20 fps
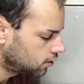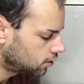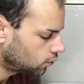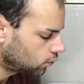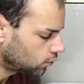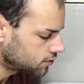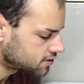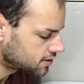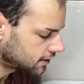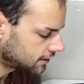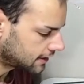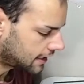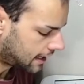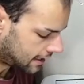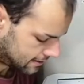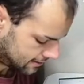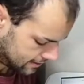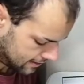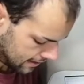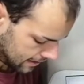was the
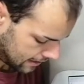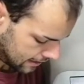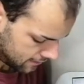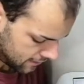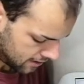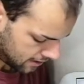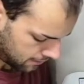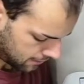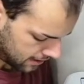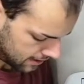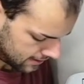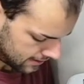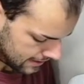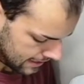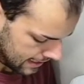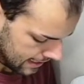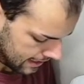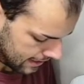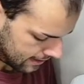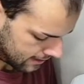last time that my
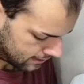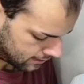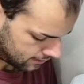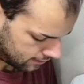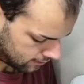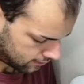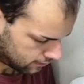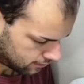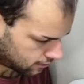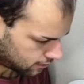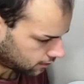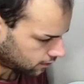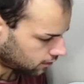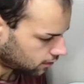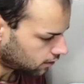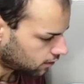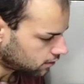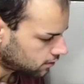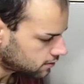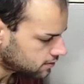dad
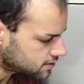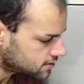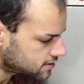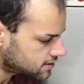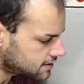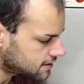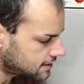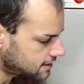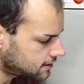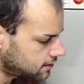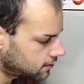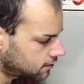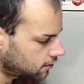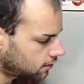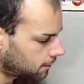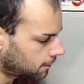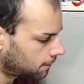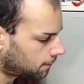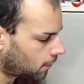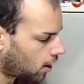seen
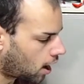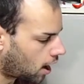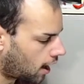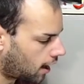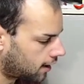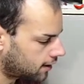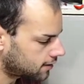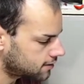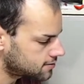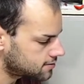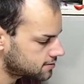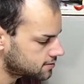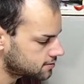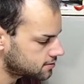mocks.